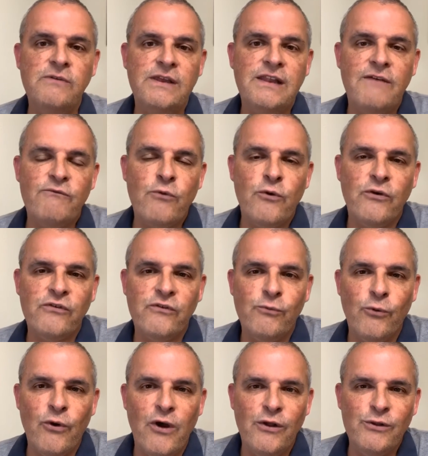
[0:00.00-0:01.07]
And of course,
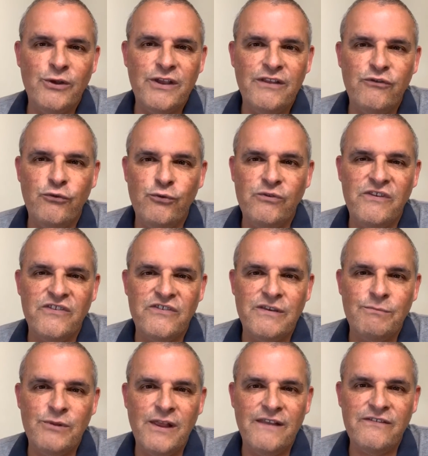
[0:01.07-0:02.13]
we're all looking to Disney
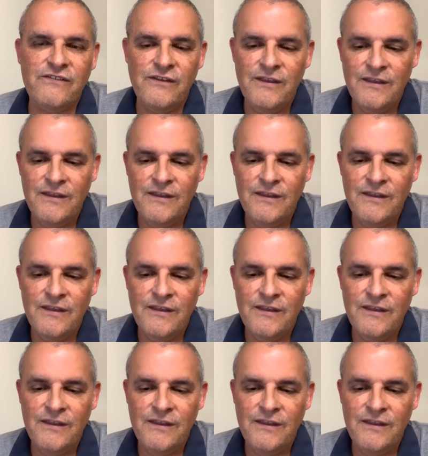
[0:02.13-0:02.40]
Plus.